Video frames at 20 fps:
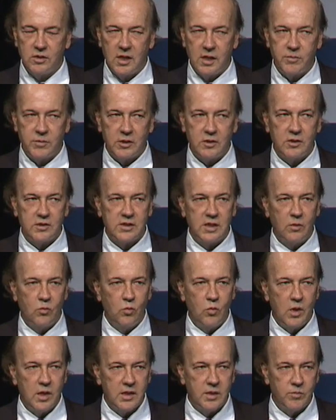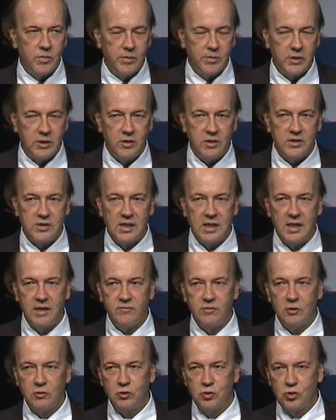not because they want it, but because they
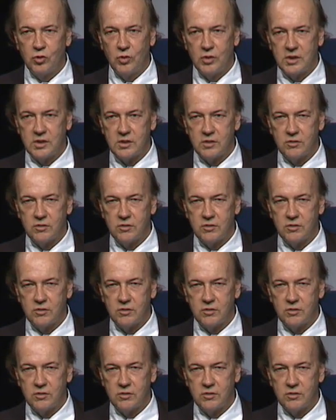have no choice.